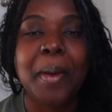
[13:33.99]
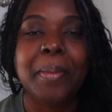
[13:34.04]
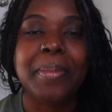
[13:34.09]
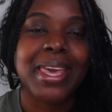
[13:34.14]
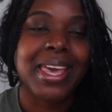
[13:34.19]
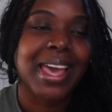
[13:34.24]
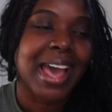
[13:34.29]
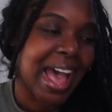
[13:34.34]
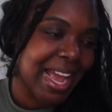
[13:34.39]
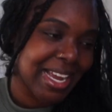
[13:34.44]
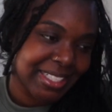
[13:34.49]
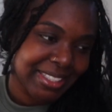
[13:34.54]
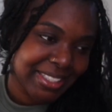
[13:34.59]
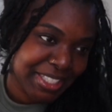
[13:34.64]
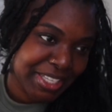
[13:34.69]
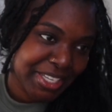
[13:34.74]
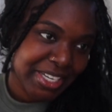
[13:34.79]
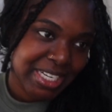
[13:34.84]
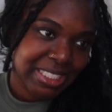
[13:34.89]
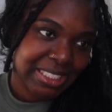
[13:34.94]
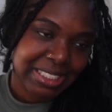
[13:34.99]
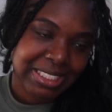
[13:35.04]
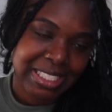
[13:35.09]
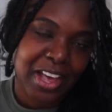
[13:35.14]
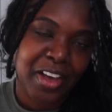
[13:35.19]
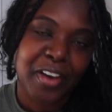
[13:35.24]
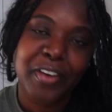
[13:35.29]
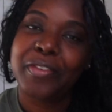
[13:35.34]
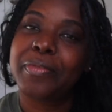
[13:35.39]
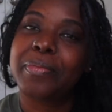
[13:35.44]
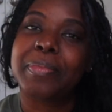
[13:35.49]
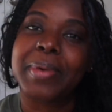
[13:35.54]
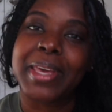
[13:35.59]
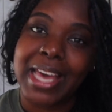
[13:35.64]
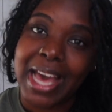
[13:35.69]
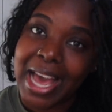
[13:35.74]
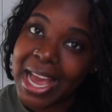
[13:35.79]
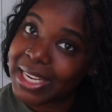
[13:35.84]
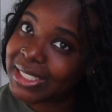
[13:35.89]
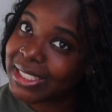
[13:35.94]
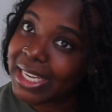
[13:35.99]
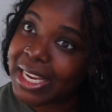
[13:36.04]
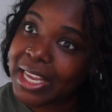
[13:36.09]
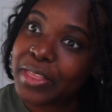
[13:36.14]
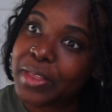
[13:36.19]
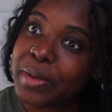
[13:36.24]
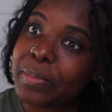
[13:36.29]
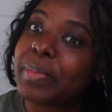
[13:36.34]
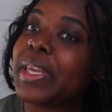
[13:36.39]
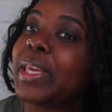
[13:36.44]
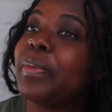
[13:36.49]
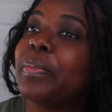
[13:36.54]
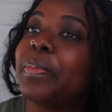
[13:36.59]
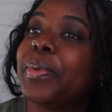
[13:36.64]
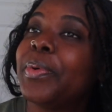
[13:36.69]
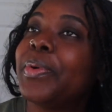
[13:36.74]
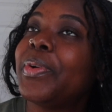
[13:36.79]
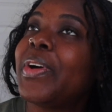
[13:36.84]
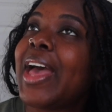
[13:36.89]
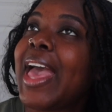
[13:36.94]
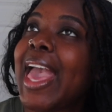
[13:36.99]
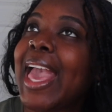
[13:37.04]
be kind to yourself, be kind to other people,